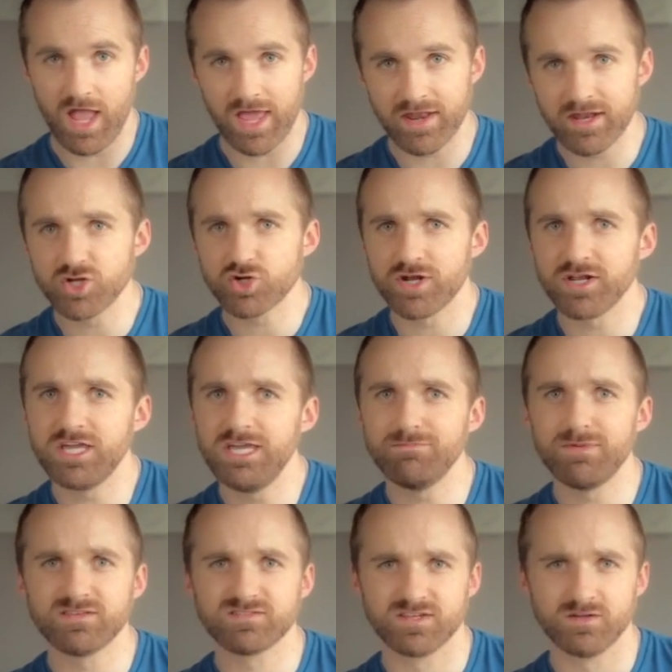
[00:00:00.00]
And I try to
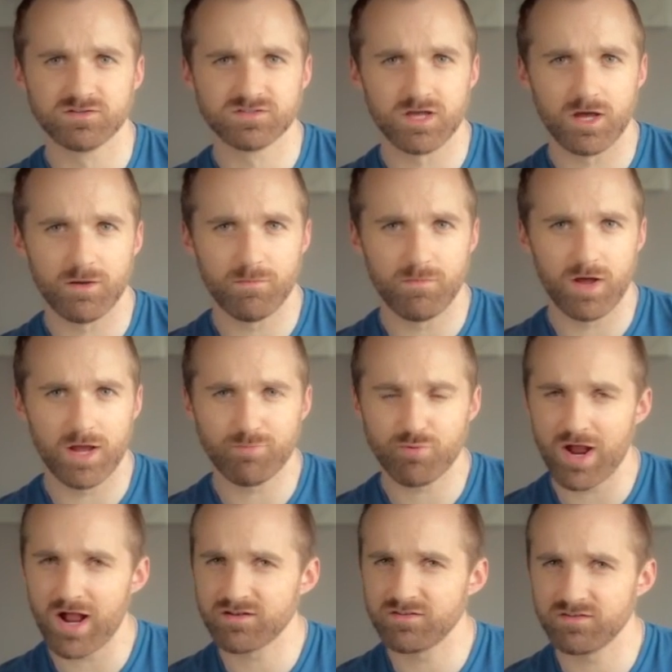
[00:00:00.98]
keep my skills up. I
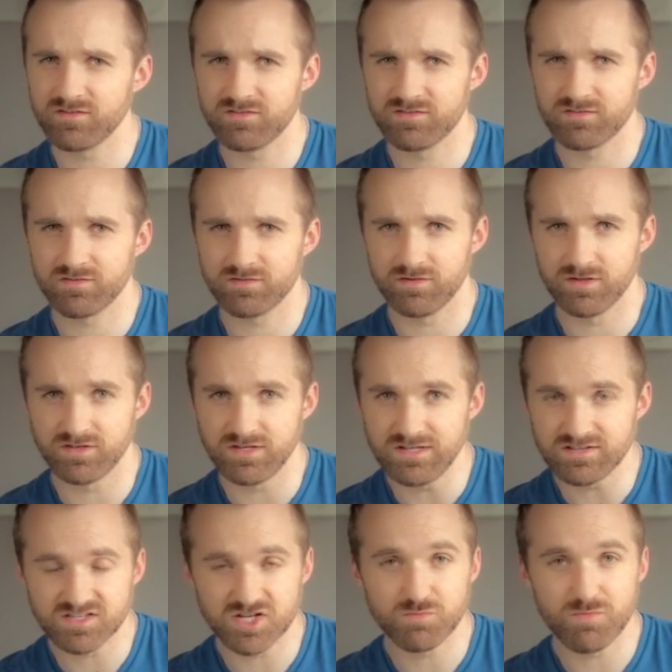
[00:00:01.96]
practice a
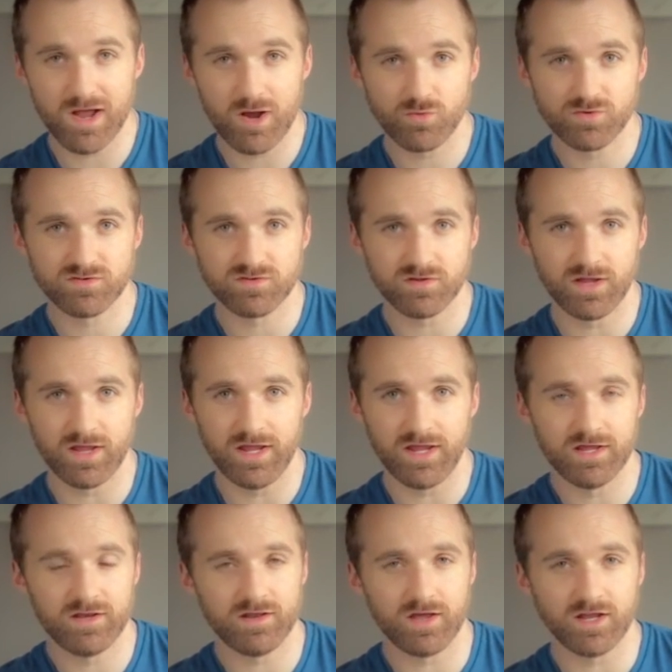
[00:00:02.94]
decent amount
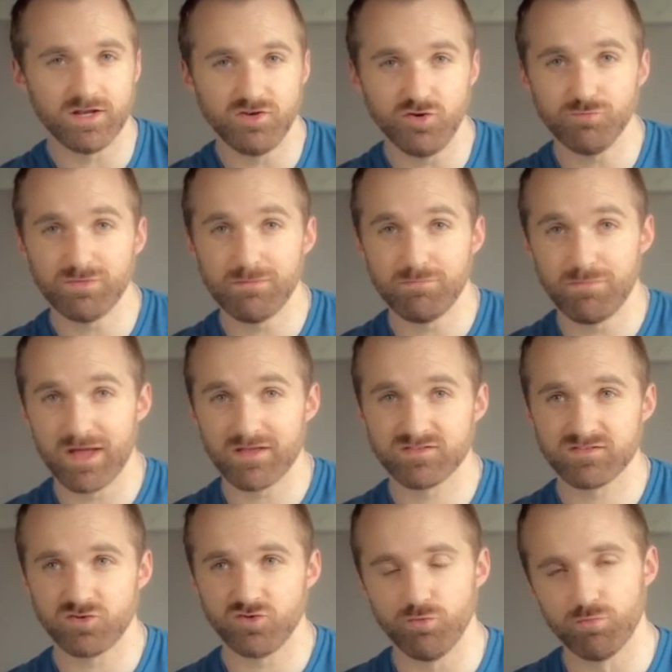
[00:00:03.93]
and I do my
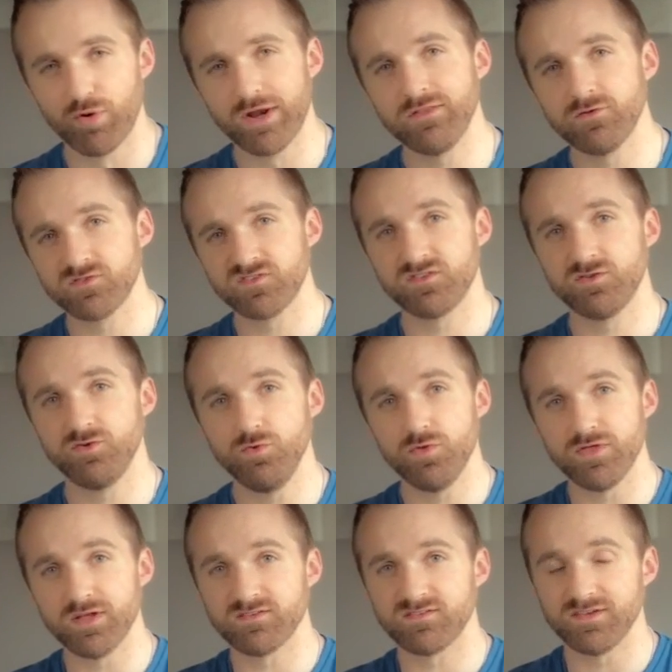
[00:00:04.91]
best to bring those two
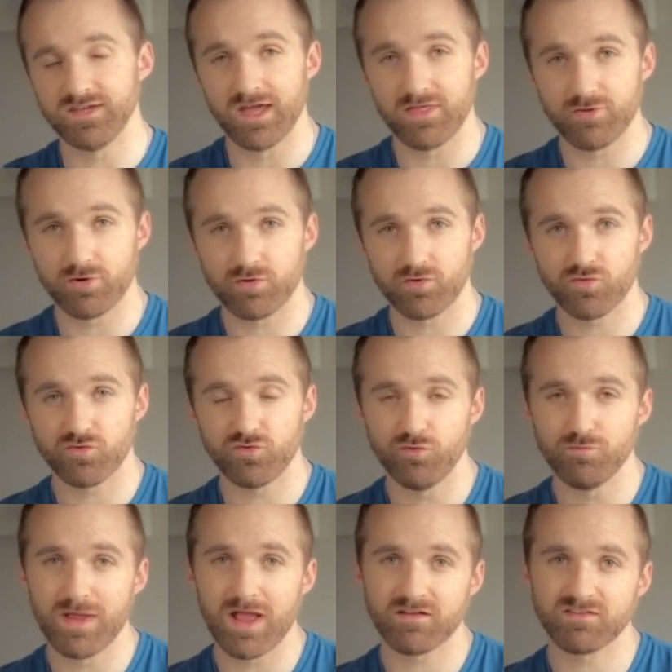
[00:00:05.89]
things together
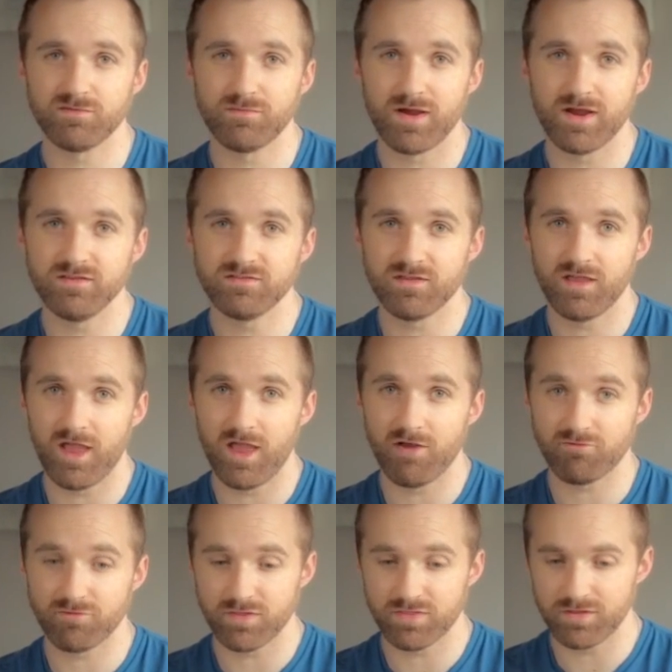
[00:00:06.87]
to maximize
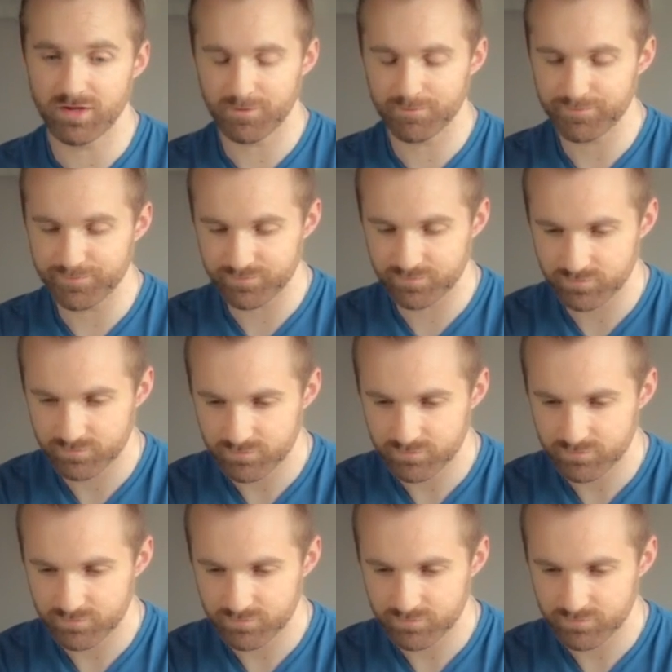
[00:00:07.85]
everything.